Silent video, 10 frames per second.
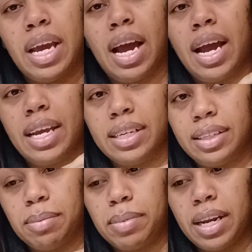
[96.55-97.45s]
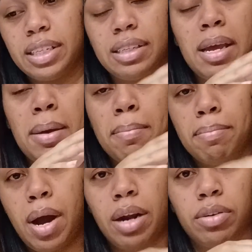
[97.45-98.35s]
I accept that as
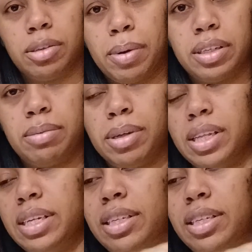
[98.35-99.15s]
my responsibility